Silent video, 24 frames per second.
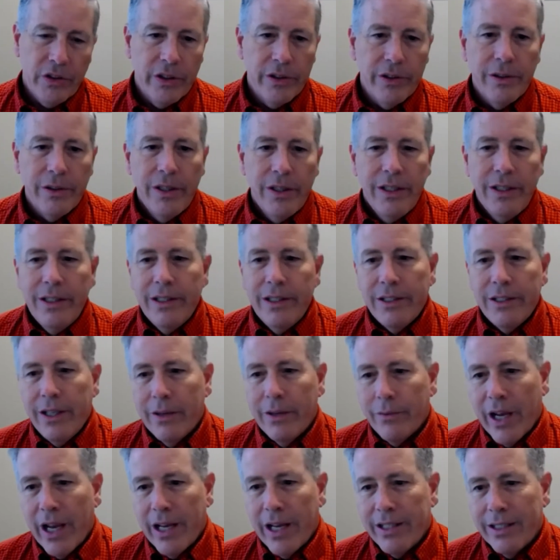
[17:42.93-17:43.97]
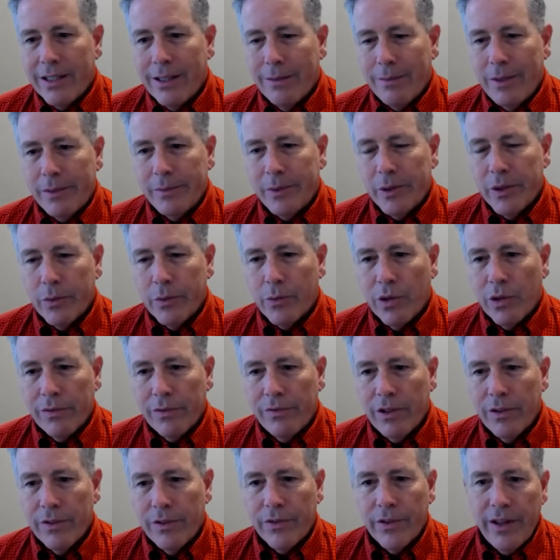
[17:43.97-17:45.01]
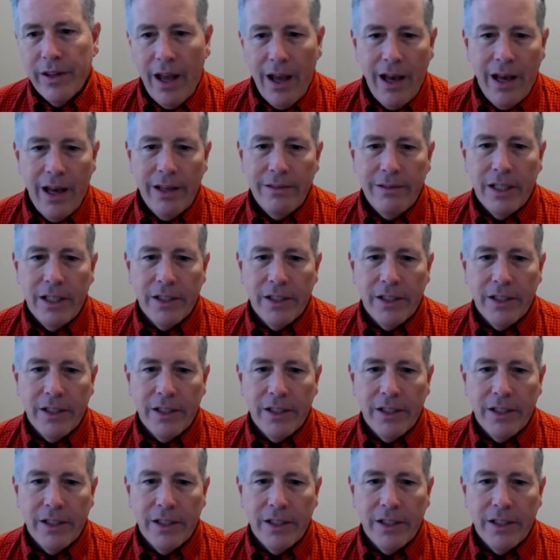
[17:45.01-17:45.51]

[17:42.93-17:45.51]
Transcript: So, we had to come up with a workflow for that.